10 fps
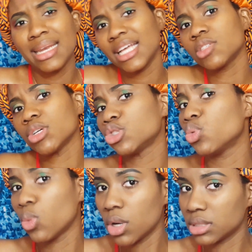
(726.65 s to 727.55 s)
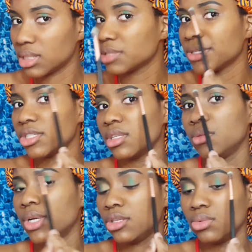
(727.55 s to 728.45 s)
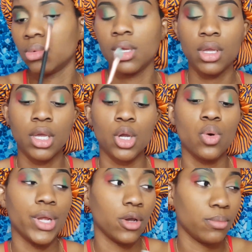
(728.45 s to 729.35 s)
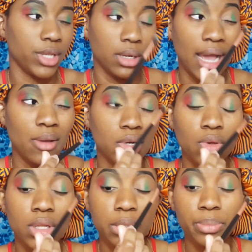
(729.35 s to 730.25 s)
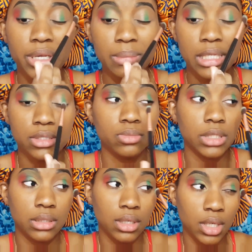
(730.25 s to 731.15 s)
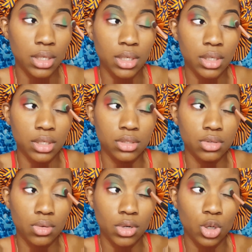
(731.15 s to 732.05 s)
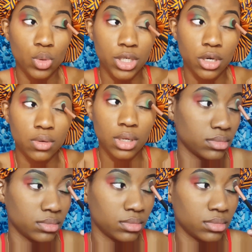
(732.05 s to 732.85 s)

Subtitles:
And that's what you want, especially when you're going up there. I want all the pigment to be, you know, lower down.